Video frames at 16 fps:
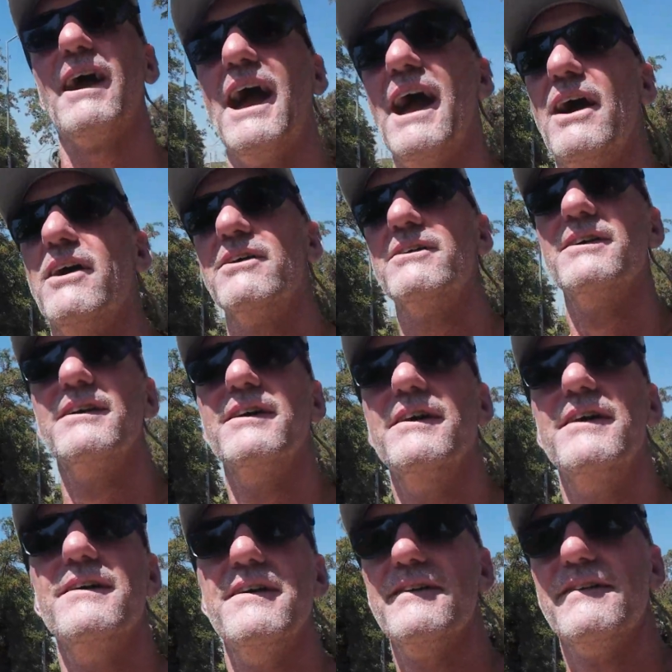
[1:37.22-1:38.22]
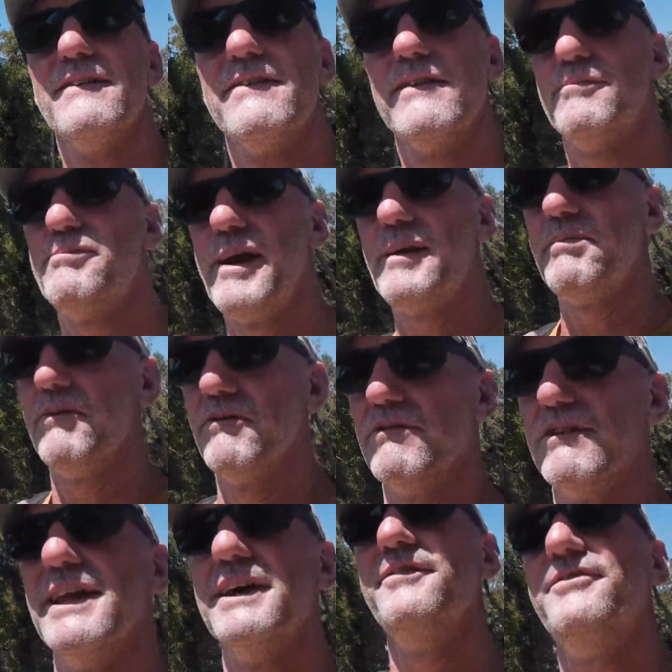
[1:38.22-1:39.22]
how the people
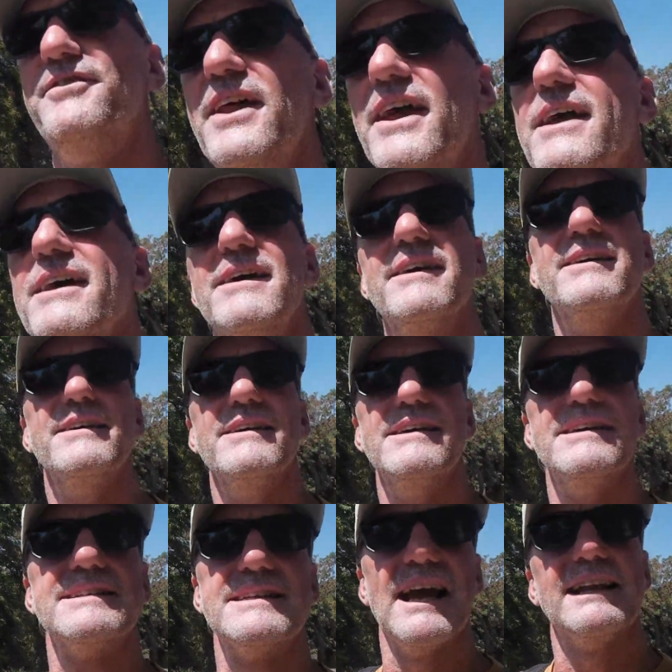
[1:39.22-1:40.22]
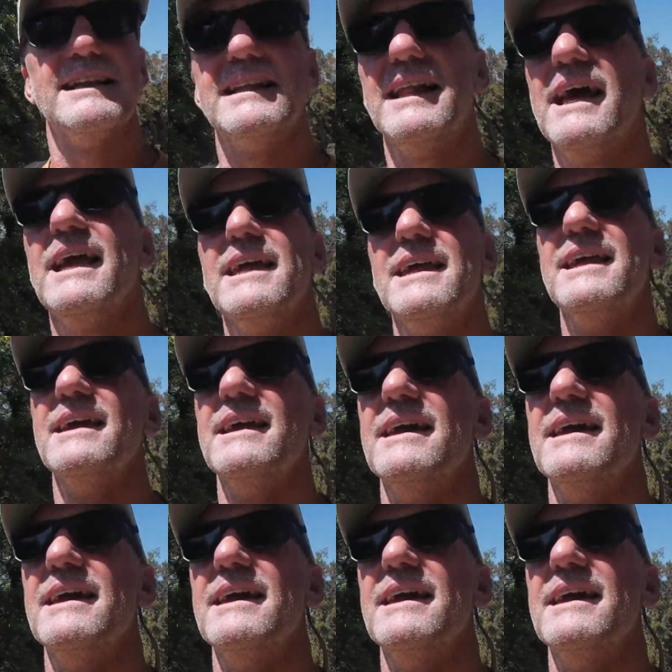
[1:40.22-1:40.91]
lived day to day,